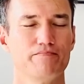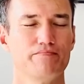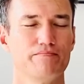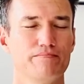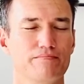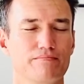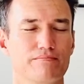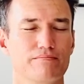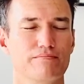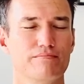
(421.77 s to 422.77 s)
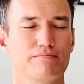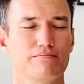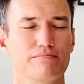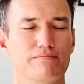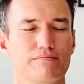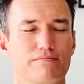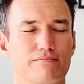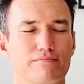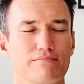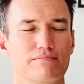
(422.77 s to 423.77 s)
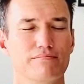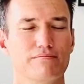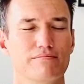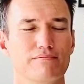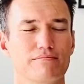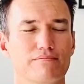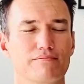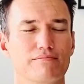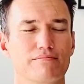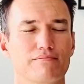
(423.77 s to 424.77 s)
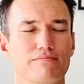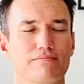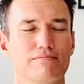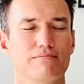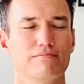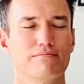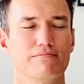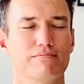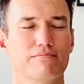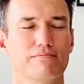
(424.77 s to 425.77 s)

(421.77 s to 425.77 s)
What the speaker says: No one is speaking in this clip.